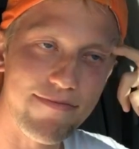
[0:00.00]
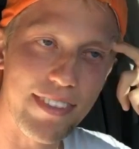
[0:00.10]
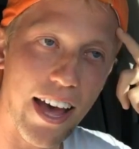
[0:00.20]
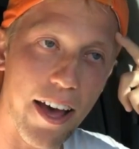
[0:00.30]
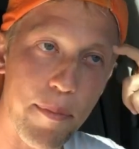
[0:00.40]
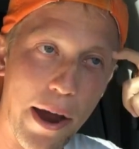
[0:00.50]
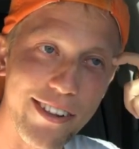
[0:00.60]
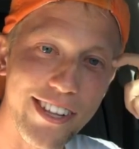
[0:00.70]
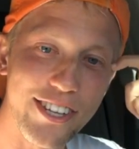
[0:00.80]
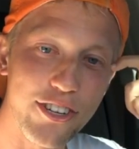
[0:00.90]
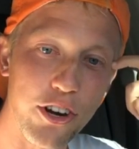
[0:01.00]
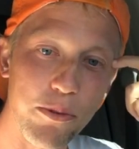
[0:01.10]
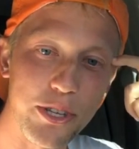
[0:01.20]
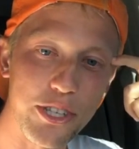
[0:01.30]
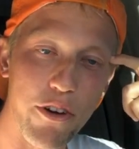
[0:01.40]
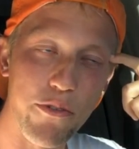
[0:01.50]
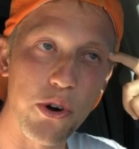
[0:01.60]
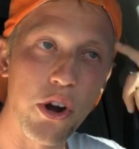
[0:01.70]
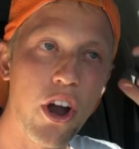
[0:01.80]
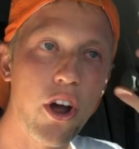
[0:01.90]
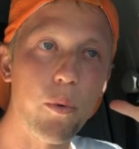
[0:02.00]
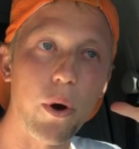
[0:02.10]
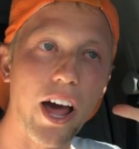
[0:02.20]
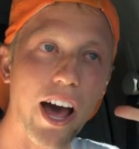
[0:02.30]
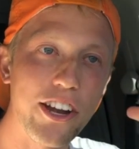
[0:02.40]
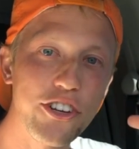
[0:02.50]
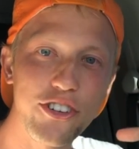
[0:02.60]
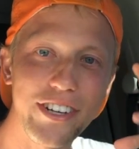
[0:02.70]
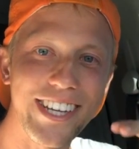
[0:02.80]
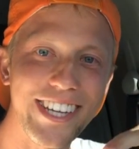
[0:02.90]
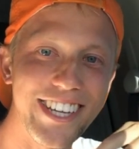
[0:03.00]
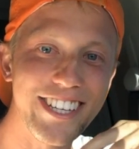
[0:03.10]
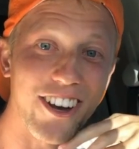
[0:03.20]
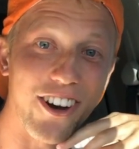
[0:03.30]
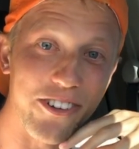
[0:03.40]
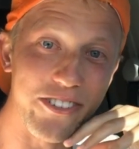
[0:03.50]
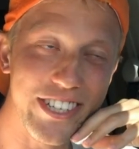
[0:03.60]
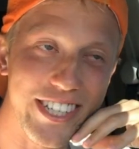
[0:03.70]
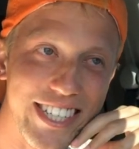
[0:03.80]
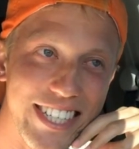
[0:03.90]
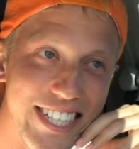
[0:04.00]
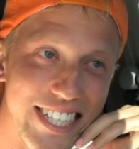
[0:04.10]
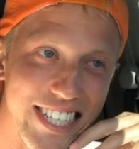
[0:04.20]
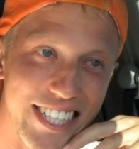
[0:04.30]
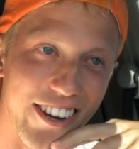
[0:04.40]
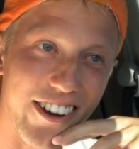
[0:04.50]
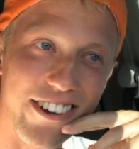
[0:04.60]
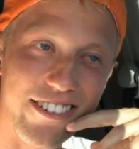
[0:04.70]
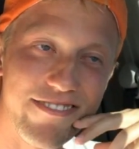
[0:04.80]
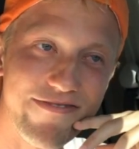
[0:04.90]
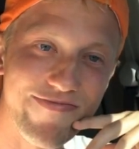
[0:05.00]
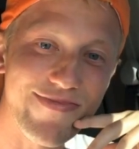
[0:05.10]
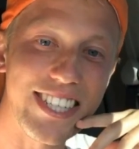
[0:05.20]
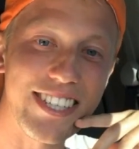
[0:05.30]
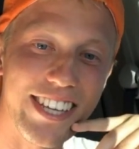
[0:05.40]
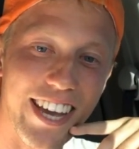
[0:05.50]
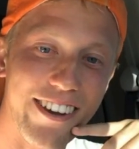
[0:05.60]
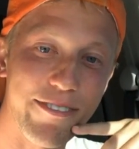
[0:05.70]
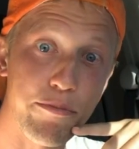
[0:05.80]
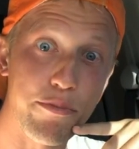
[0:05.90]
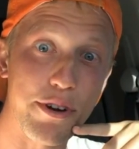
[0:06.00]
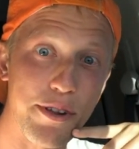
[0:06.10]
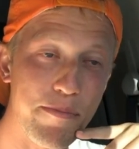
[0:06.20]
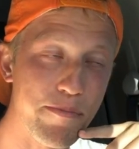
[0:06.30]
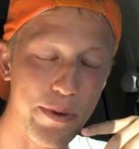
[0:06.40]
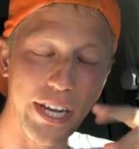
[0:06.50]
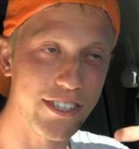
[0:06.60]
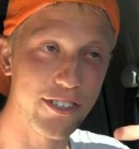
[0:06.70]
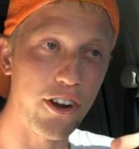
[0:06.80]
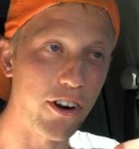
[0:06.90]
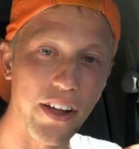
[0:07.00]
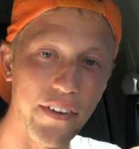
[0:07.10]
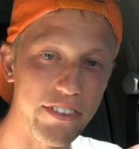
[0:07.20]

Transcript: that apparently the turtle was over 100 years old. So yeah, pretty biggest turtle I've ever